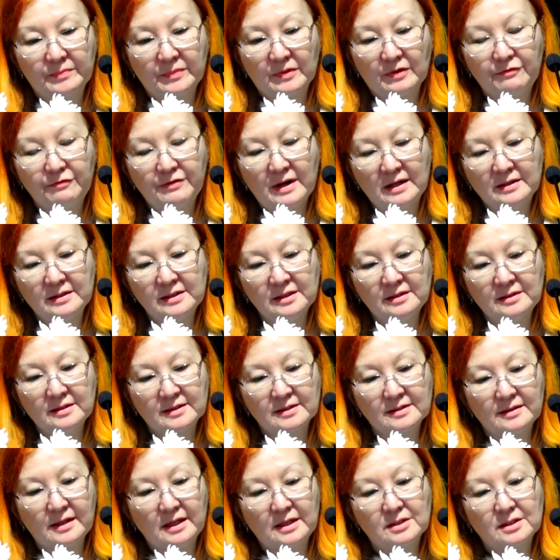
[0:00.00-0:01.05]

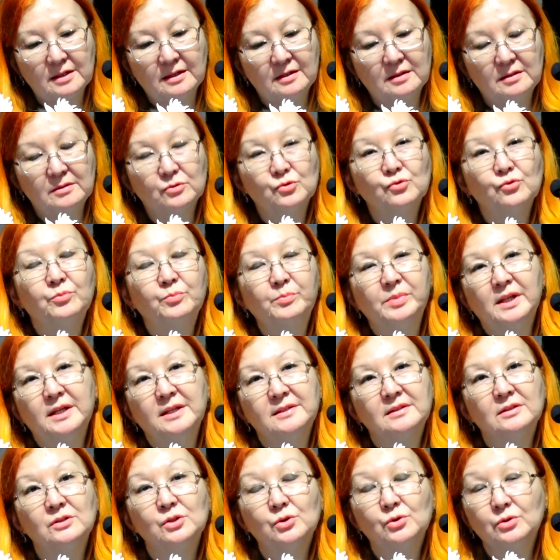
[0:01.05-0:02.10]
findings that had took
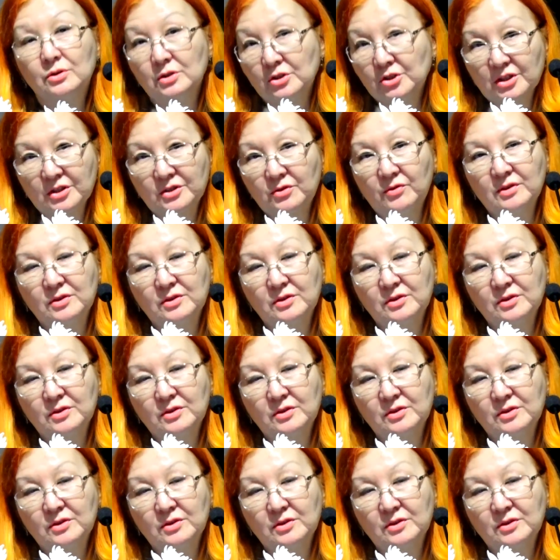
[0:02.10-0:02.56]
place in just